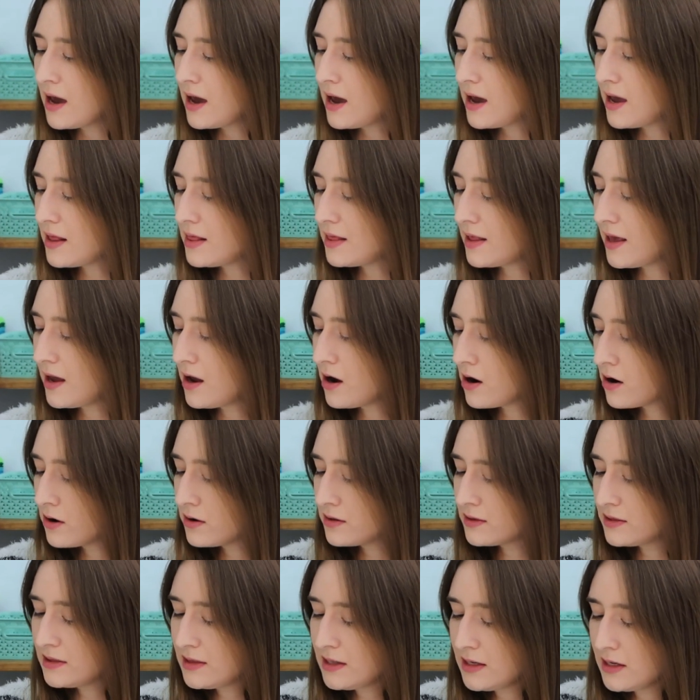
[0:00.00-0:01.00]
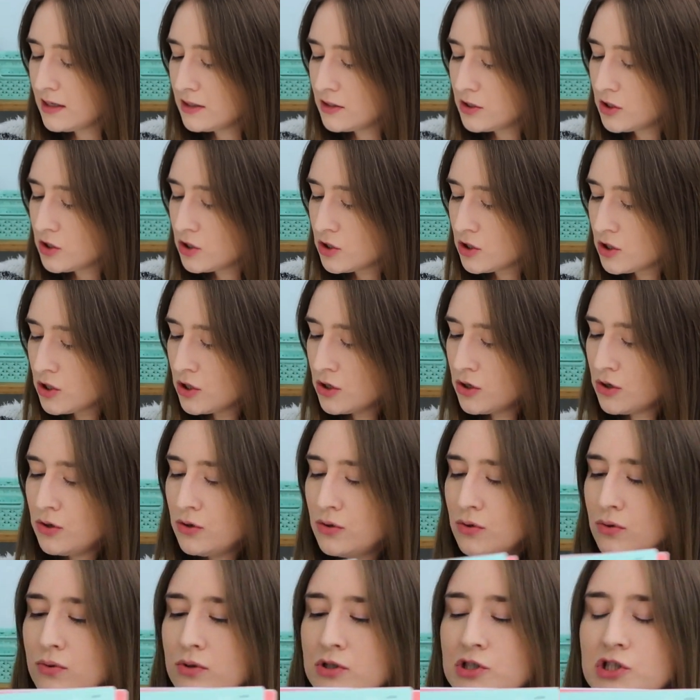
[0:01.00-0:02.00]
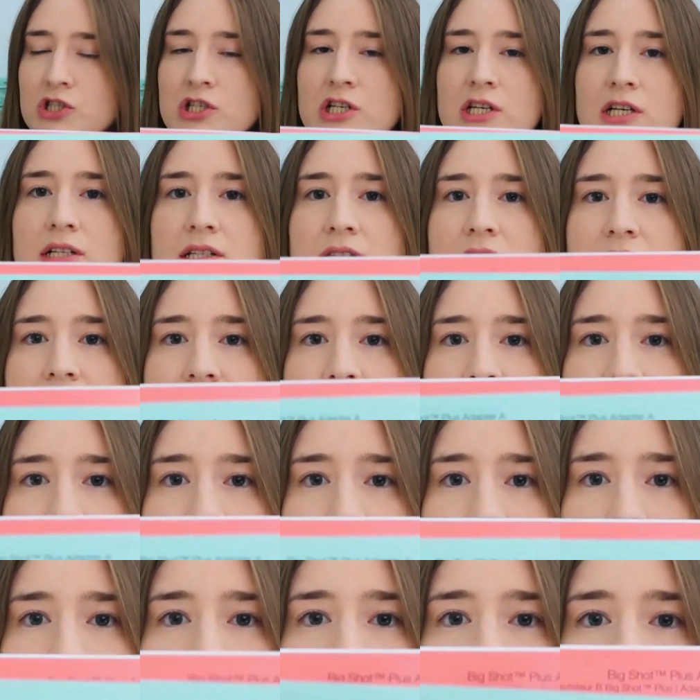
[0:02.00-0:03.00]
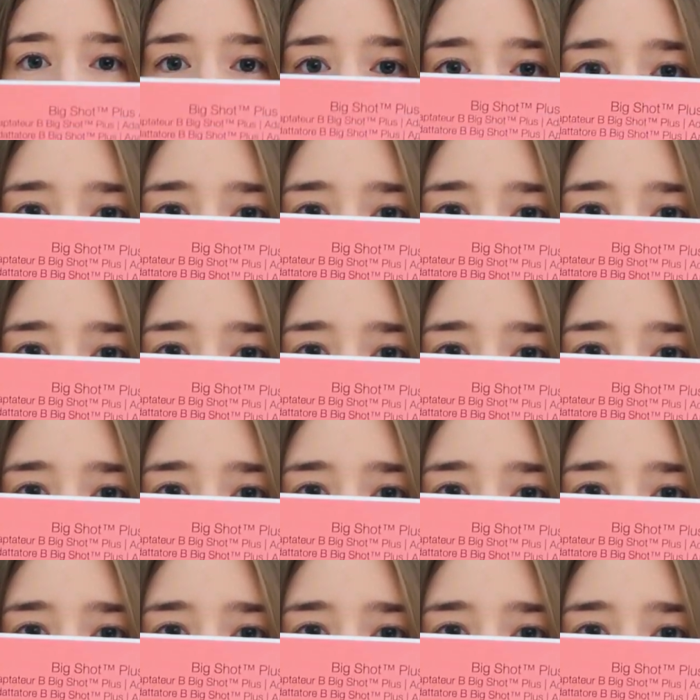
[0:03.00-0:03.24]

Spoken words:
and they are these two sheets here.